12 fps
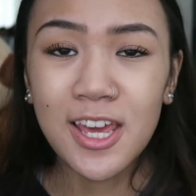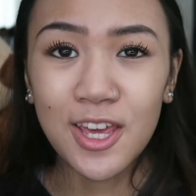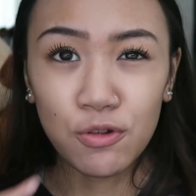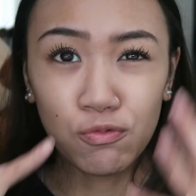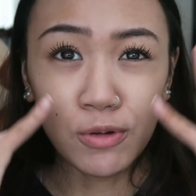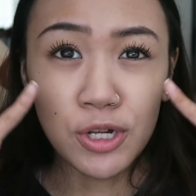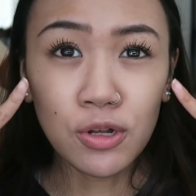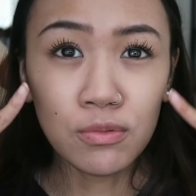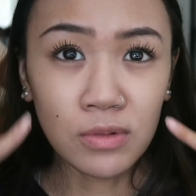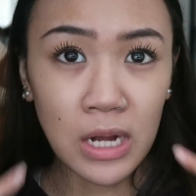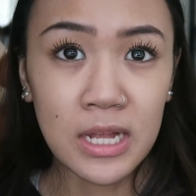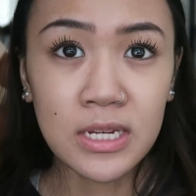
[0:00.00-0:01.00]
it
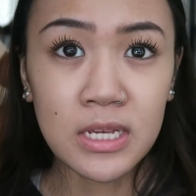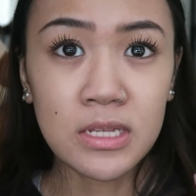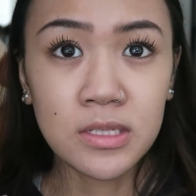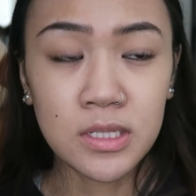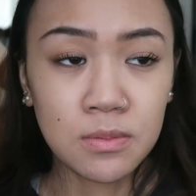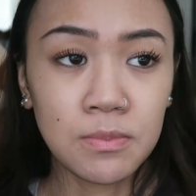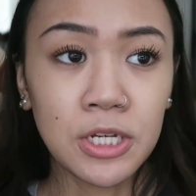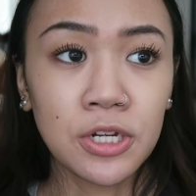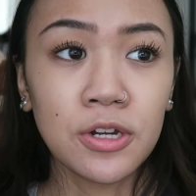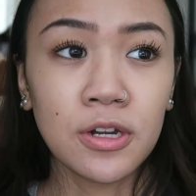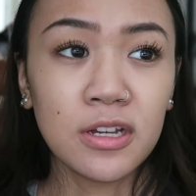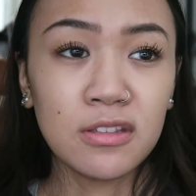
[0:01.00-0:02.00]
will run and
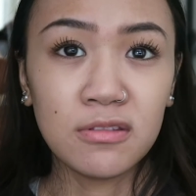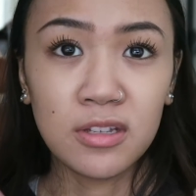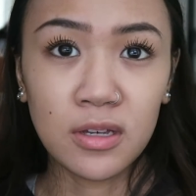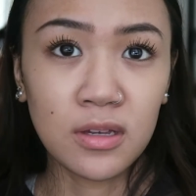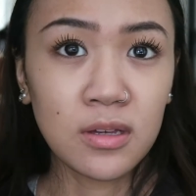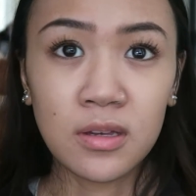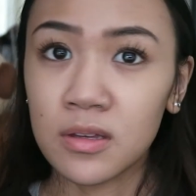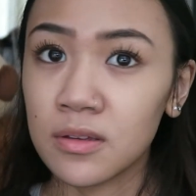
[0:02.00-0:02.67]
smear and look